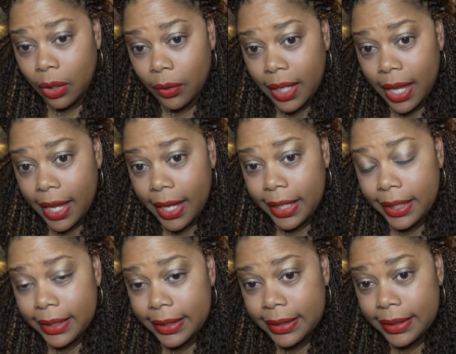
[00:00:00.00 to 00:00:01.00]
Okay?
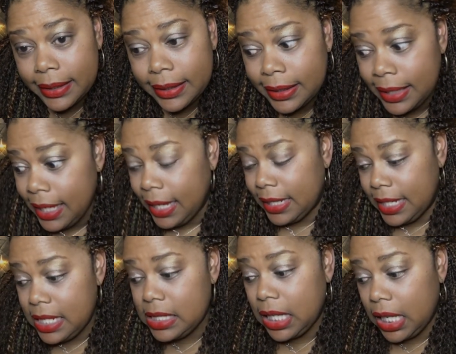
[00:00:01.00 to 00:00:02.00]
And
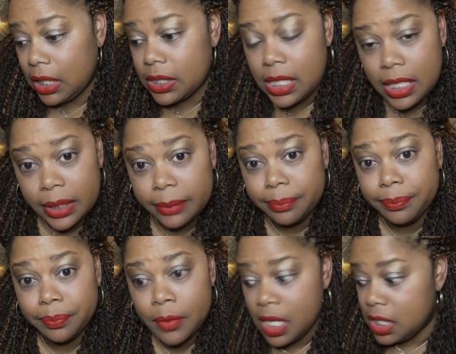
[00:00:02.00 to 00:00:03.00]
he tells him,
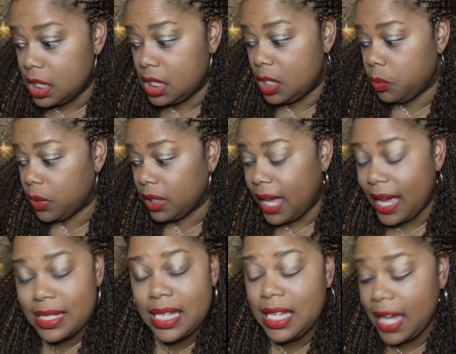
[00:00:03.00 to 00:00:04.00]
since he
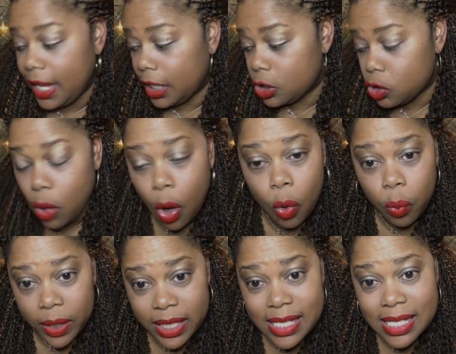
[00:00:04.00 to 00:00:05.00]
realized he can't control
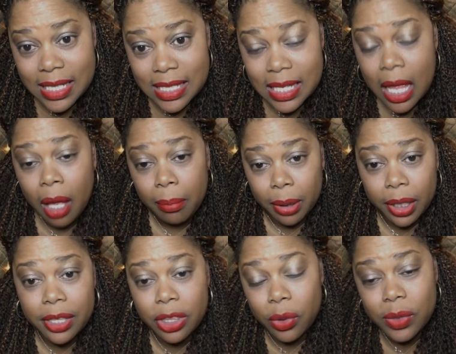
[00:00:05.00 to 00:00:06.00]
Winston's
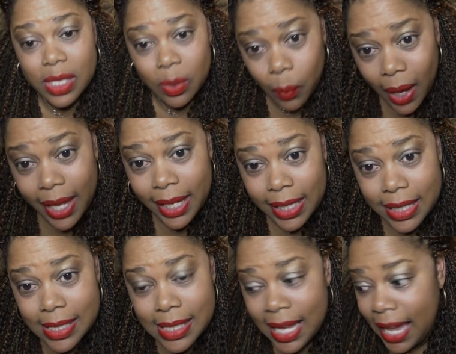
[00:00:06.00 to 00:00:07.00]
bloodthirsty
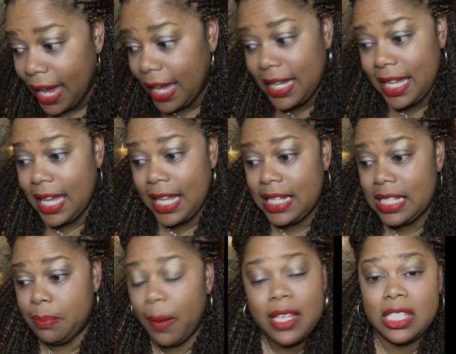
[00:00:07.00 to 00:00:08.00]
ways, and, and
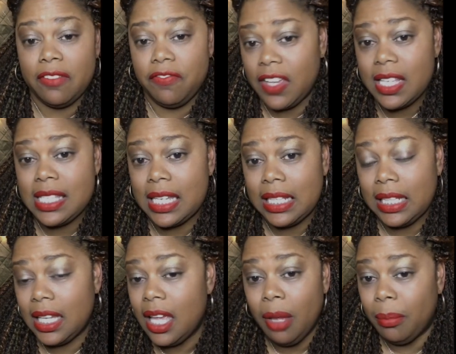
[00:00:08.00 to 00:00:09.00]
especially
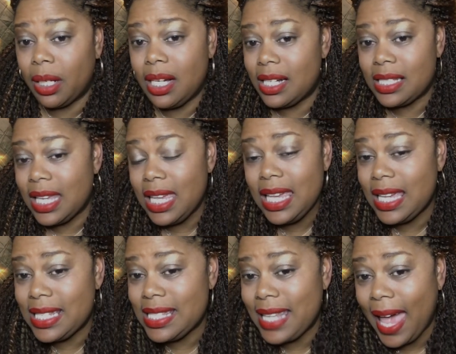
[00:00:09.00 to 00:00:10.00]
physically, because he
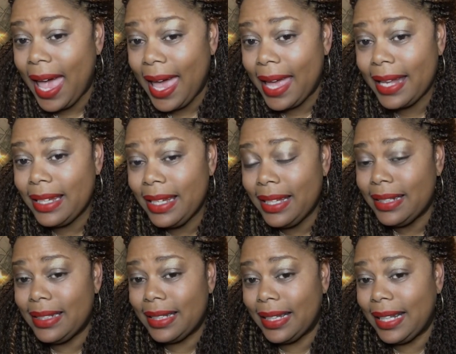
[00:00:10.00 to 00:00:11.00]
inside
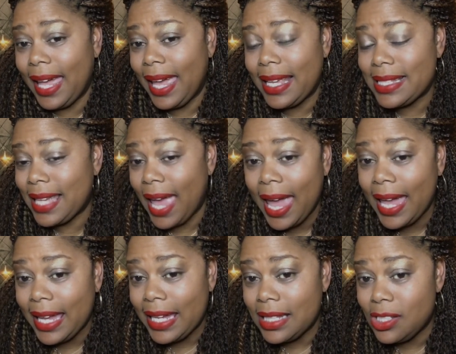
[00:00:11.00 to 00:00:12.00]
the glass
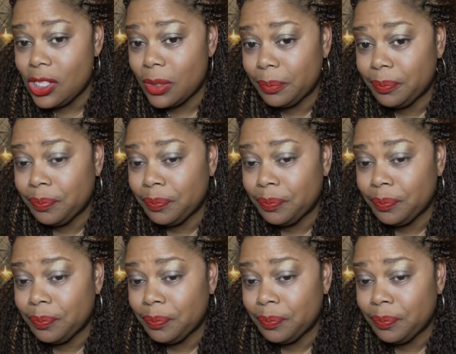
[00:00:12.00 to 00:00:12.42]
cage,